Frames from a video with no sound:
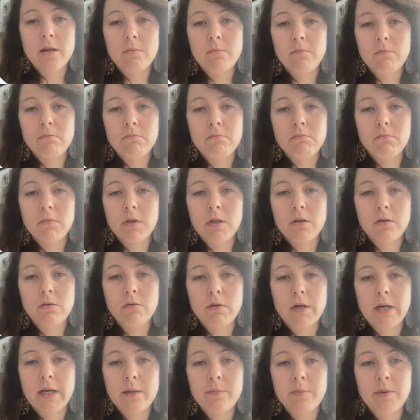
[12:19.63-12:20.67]
can,
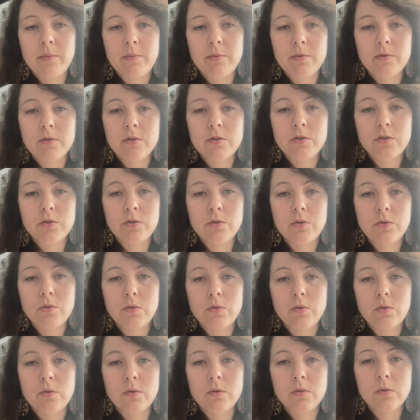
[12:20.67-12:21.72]
add people
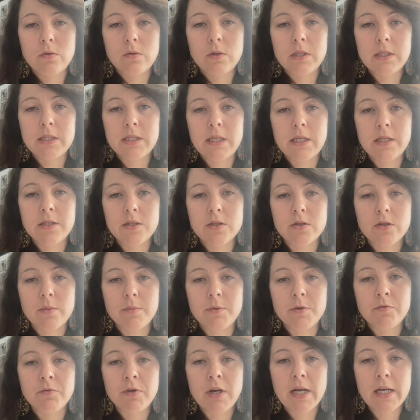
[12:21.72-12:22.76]
to, and say
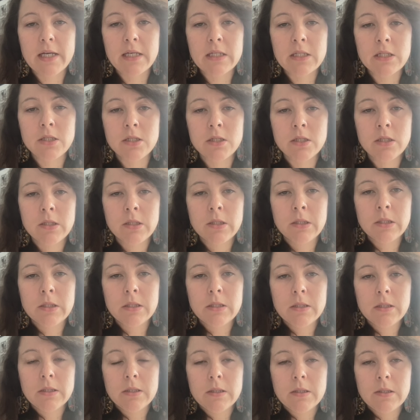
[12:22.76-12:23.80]
Instagram Direct.
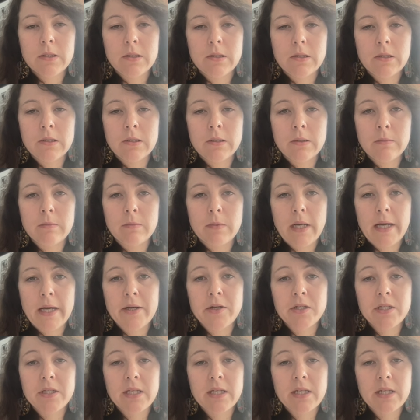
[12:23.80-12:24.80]
I could